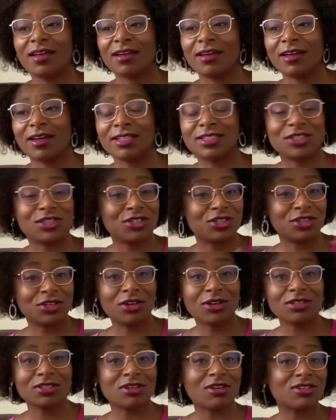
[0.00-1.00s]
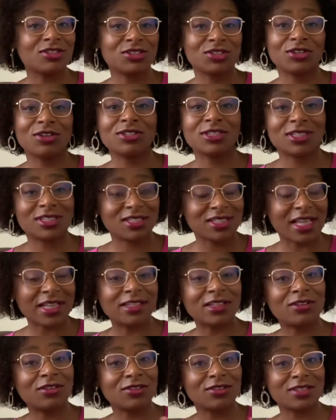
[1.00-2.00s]
as a church, our church is
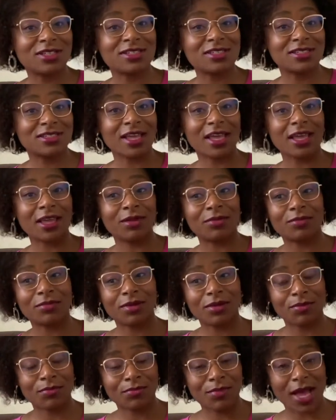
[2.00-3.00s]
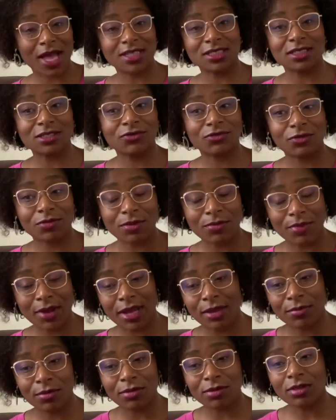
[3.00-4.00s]
standing on the same passage from the
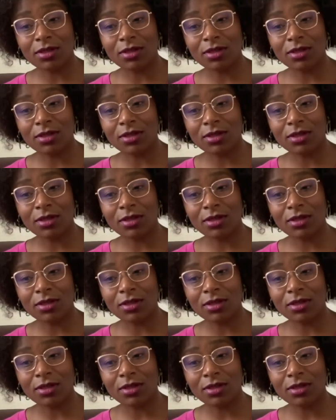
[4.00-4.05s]
Bible,